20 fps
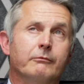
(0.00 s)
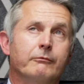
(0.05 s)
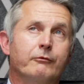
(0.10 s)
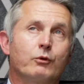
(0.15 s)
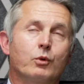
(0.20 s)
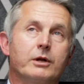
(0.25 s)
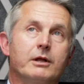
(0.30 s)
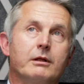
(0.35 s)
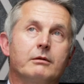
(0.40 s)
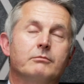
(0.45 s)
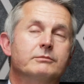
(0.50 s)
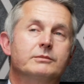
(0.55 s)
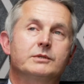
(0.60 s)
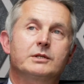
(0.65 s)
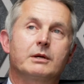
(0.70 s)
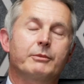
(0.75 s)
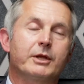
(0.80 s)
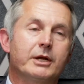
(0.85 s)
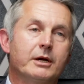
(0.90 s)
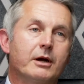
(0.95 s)

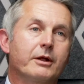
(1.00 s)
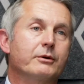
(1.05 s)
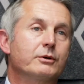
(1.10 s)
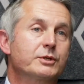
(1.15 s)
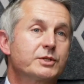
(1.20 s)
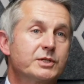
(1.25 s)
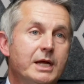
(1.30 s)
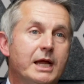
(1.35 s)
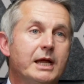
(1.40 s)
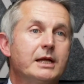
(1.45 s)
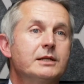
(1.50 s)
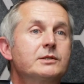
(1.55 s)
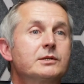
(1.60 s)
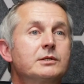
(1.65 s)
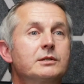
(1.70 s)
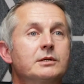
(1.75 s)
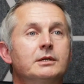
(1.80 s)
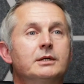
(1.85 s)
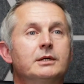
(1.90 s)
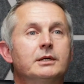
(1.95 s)
40-something other
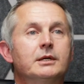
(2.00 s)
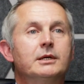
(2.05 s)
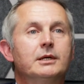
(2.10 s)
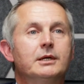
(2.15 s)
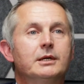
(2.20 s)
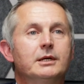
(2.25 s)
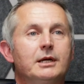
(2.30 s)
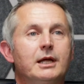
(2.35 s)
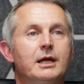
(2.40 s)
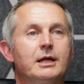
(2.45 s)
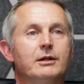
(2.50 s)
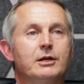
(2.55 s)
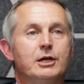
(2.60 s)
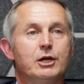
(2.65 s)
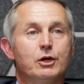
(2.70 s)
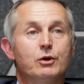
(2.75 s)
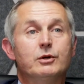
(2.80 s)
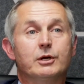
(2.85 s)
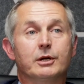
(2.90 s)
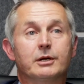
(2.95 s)
states in the
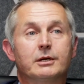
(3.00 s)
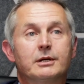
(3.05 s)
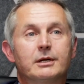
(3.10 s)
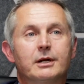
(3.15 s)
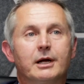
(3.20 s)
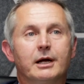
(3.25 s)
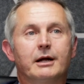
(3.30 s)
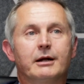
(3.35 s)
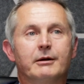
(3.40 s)
union,